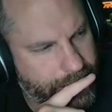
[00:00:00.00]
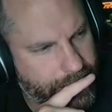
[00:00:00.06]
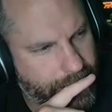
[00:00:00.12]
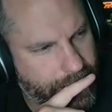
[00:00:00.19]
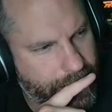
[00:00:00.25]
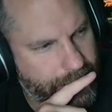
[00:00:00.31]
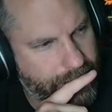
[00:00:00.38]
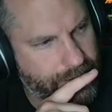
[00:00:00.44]

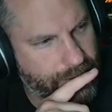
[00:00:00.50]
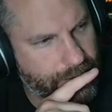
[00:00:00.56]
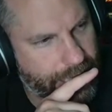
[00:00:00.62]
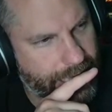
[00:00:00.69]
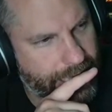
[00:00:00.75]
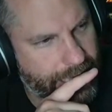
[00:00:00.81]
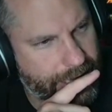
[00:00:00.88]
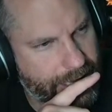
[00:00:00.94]
I do
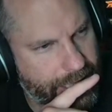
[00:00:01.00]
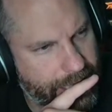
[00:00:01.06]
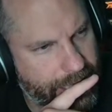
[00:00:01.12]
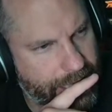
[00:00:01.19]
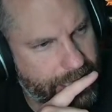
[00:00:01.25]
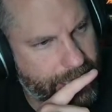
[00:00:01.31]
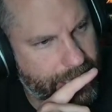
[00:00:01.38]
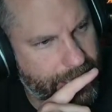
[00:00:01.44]
like
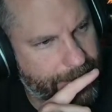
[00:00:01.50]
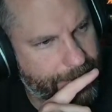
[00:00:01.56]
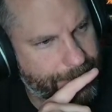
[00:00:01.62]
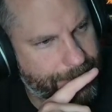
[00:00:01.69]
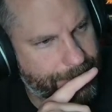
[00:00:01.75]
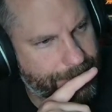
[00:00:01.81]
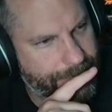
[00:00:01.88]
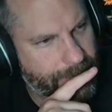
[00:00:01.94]
the
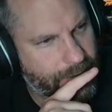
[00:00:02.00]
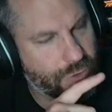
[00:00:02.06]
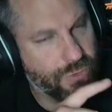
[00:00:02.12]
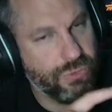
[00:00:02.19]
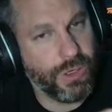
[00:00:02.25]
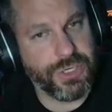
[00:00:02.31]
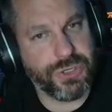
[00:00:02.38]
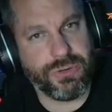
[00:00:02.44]

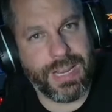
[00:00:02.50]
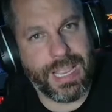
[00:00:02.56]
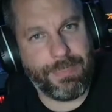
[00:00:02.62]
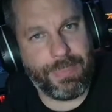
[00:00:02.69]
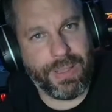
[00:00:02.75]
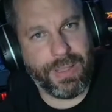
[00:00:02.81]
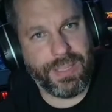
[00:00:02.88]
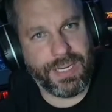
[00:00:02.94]
crunch
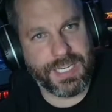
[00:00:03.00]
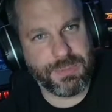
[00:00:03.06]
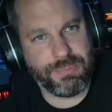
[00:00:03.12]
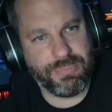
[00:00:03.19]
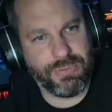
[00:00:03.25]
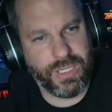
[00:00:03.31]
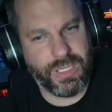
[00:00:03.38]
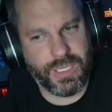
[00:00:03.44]
wrap. I think is
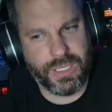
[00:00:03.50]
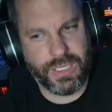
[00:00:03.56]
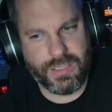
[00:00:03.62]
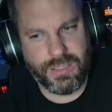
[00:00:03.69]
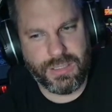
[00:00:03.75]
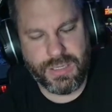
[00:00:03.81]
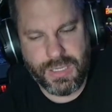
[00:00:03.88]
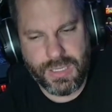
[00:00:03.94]
pretty
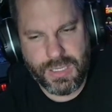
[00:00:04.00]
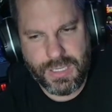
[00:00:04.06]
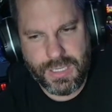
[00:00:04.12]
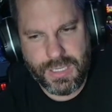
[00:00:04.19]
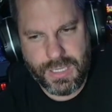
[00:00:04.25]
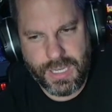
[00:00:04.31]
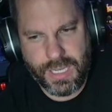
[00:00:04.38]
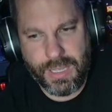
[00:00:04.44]
good.
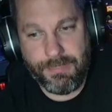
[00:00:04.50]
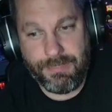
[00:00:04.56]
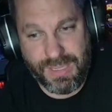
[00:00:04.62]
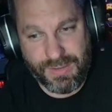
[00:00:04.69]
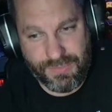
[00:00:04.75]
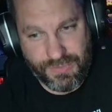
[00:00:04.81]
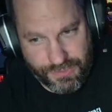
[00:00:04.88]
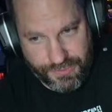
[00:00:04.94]

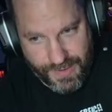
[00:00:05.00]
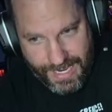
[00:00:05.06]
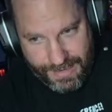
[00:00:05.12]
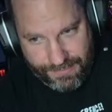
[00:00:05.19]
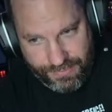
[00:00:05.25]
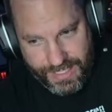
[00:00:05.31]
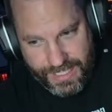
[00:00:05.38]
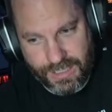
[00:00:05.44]
Beefy
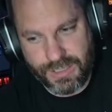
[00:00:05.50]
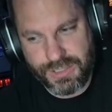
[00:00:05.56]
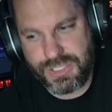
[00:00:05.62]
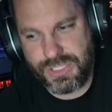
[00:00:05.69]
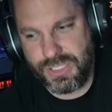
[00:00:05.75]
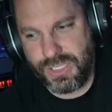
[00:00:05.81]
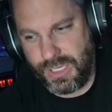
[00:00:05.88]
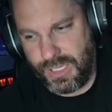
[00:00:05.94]
5-layer
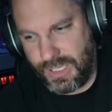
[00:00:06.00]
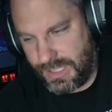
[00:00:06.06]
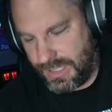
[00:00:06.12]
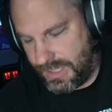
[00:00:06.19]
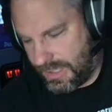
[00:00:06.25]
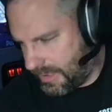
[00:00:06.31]
is good.